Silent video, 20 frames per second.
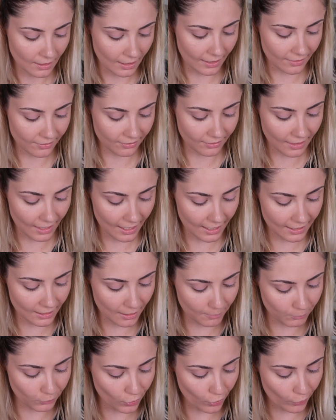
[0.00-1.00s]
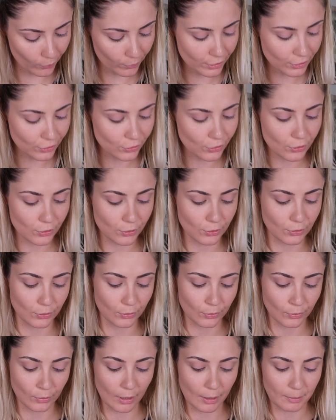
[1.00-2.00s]
And then I'm going
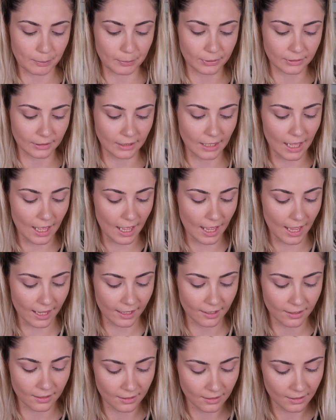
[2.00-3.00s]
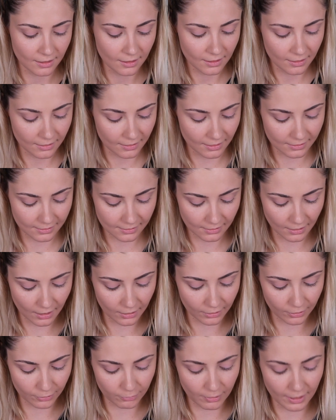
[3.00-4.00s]
to apply this
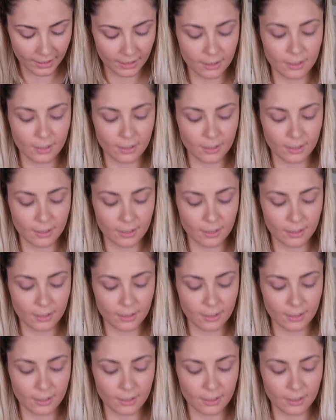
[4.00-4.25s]
color right